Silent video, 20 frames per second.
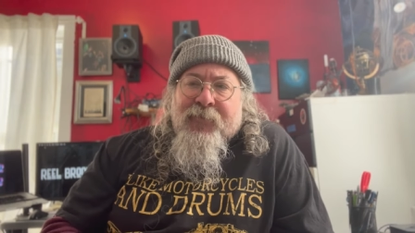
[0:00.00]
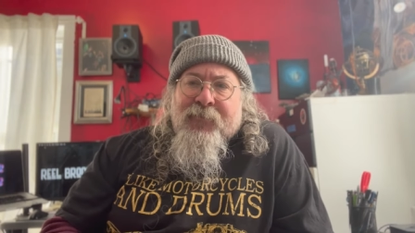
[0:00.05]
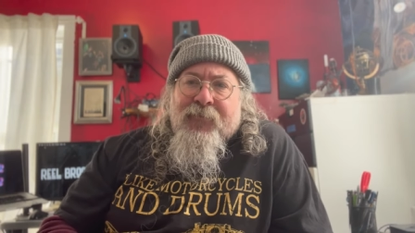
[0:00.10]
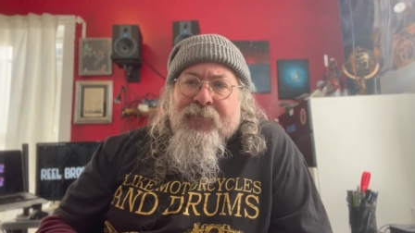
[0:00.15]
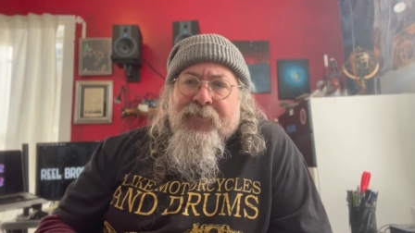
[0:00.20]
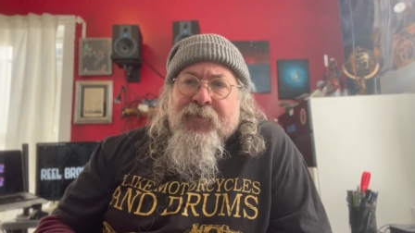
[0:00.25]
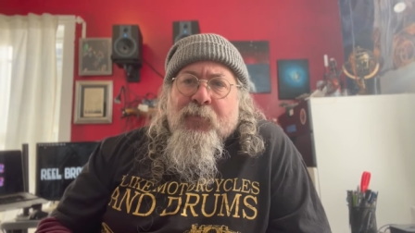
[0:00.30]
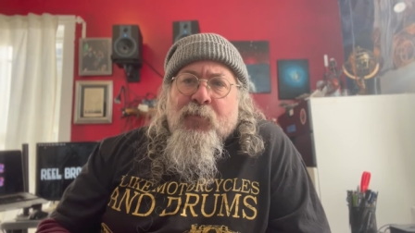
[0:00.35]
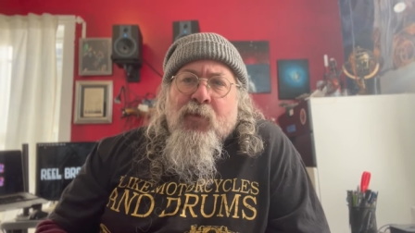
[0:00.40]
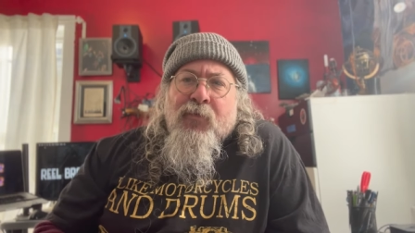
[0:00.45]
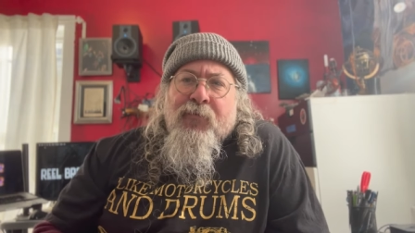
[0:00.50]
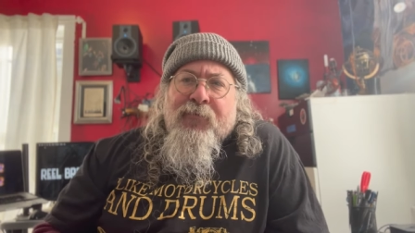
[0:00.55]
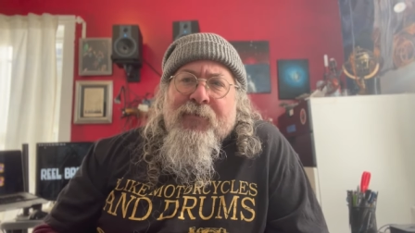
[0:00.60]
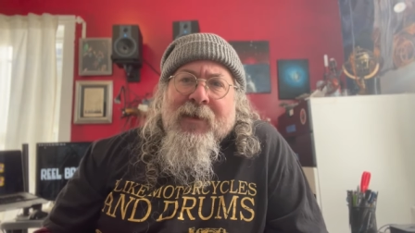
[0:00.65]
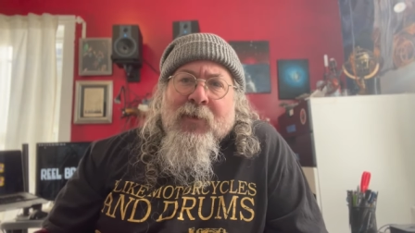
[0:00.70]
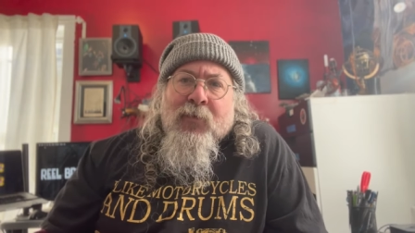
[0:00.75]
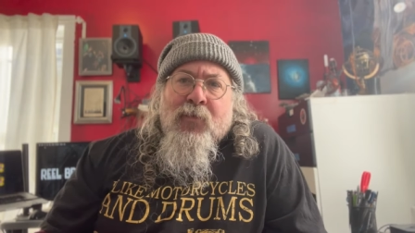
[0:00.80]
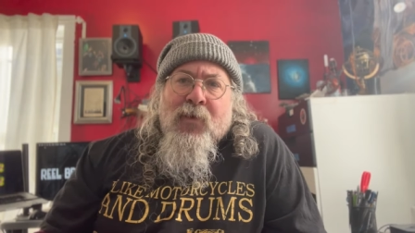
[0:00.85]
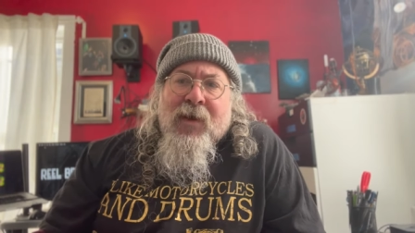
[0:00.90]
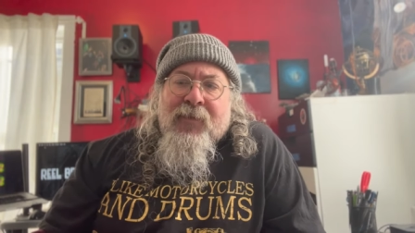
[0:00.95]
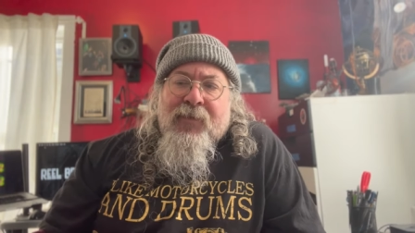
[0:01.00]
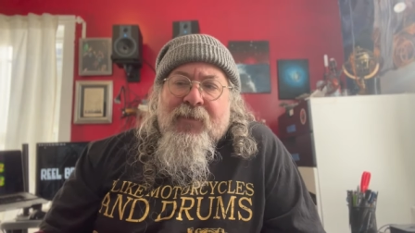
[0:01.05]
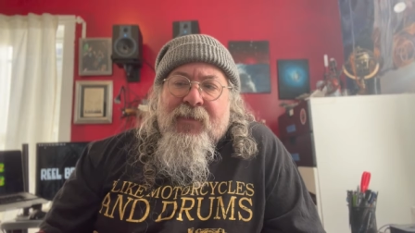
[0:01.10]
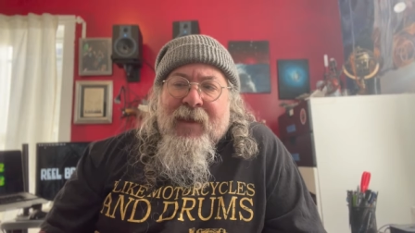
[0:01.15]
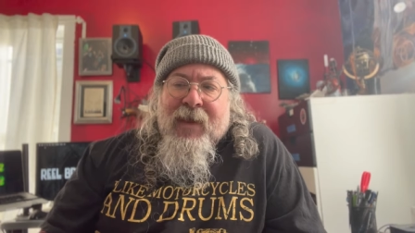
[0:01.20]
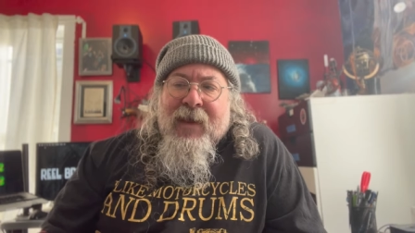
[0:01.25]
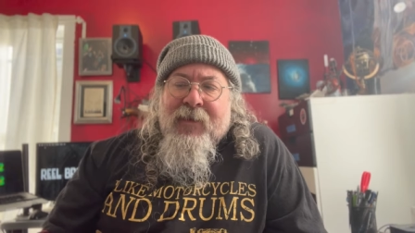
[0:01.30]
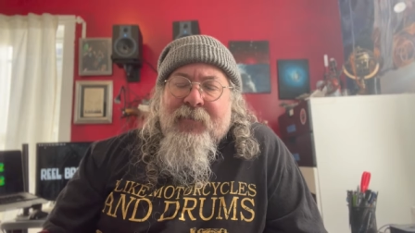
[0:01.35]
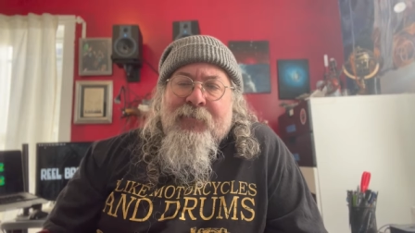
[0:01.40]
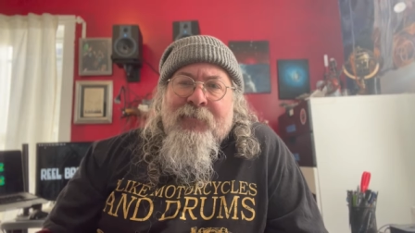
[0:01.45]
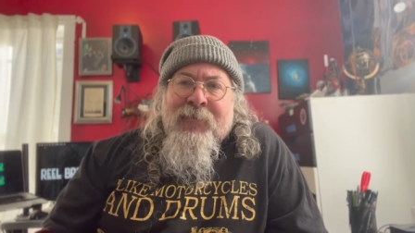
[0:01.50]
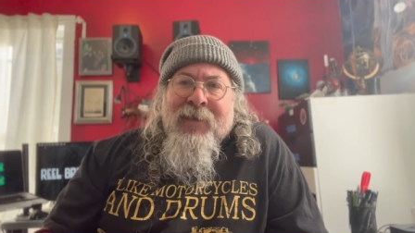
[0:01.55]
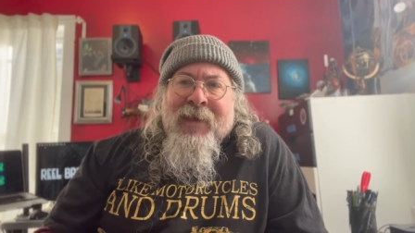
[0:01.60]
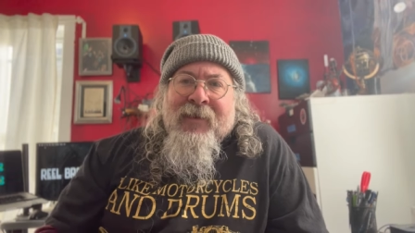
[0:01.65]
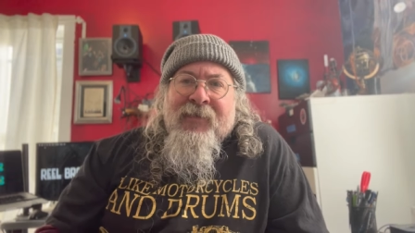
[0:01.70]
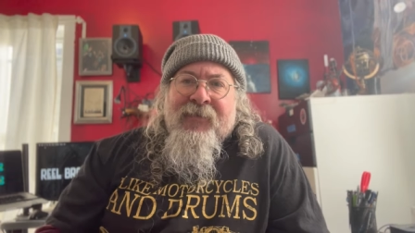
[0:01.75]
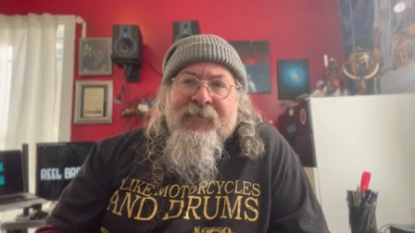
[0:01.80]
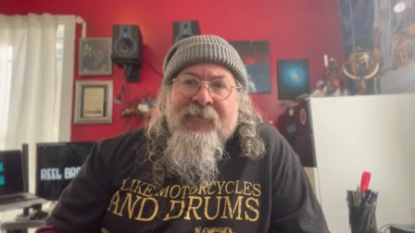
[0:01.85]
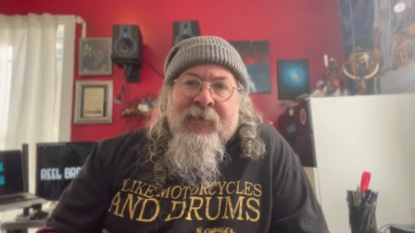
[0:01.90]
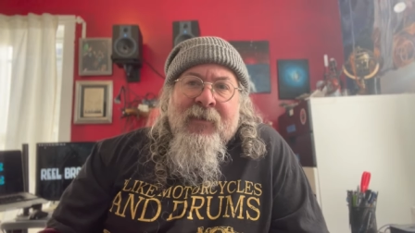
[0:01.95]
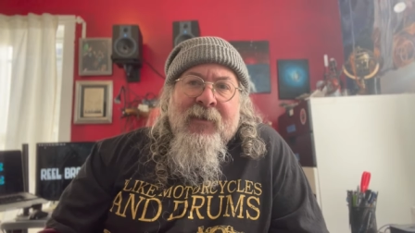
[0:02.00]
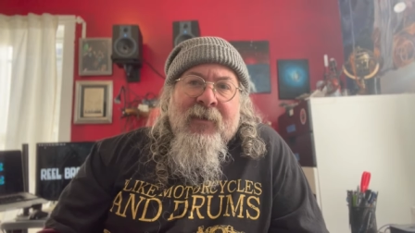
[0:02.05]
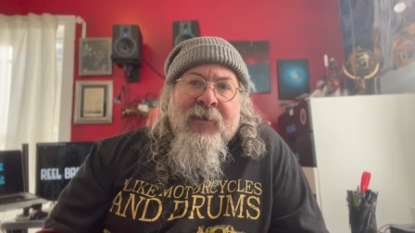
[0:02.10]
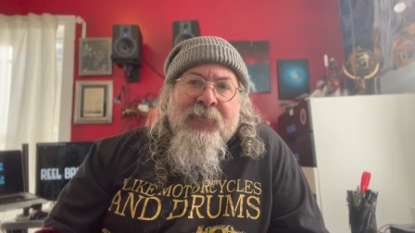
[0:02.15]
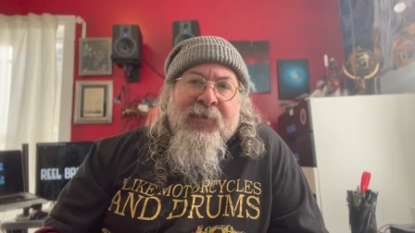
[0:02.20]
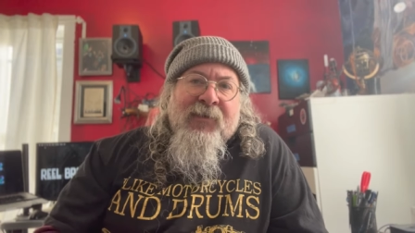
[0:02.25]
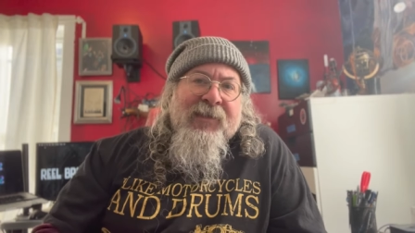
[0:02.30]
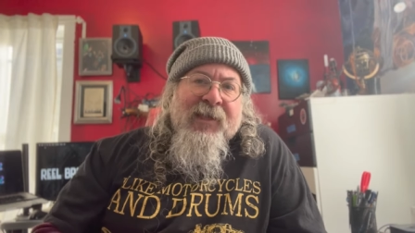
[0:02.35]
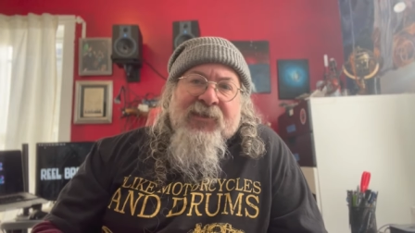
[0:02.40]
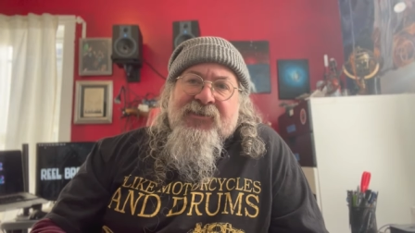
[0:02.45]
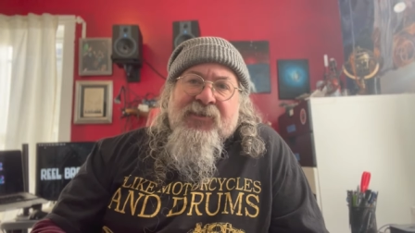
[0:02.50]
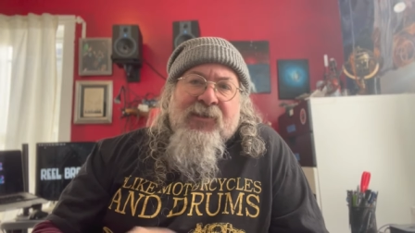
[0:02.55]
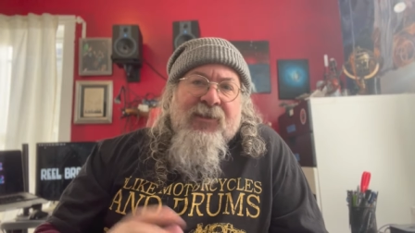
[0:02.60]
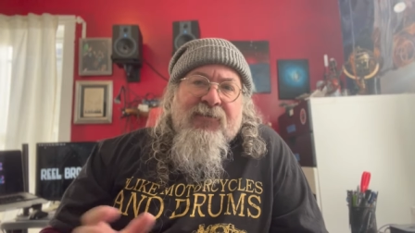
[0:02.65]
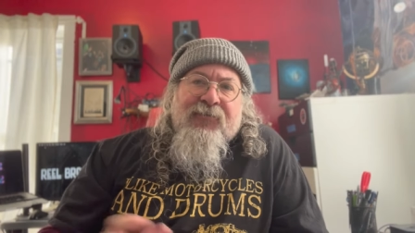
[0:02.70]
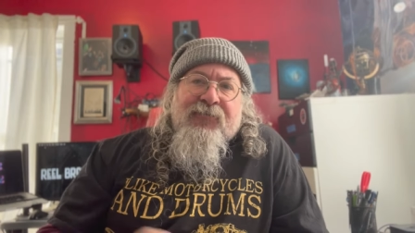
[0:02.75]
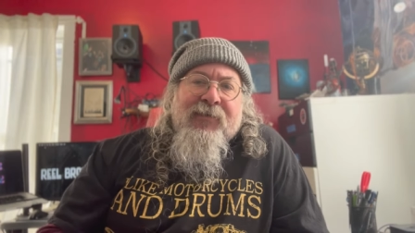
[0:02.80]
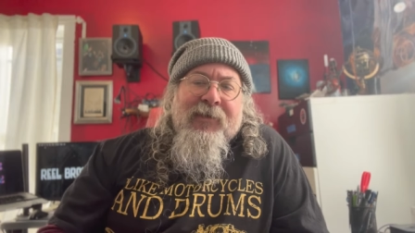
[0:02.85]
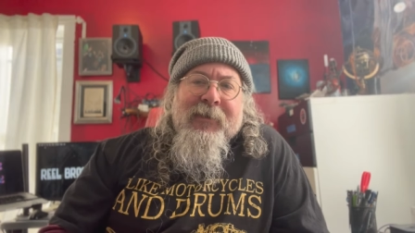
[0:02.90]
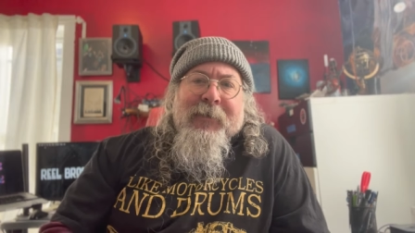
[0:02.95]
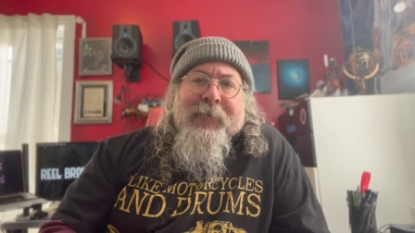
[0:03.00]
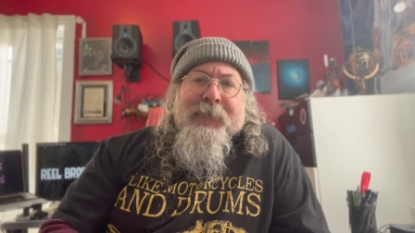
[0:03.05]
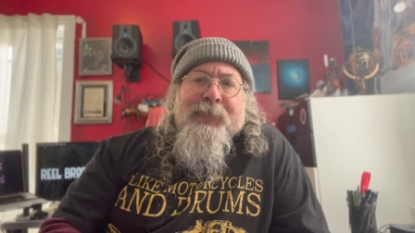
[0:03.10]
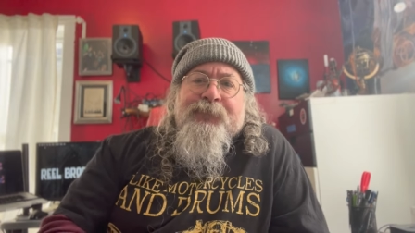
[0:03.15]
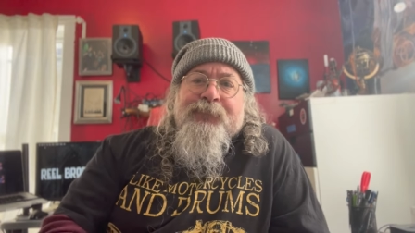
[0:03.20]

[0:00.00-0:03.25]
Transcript: of the movie and what that meant. But that's another video.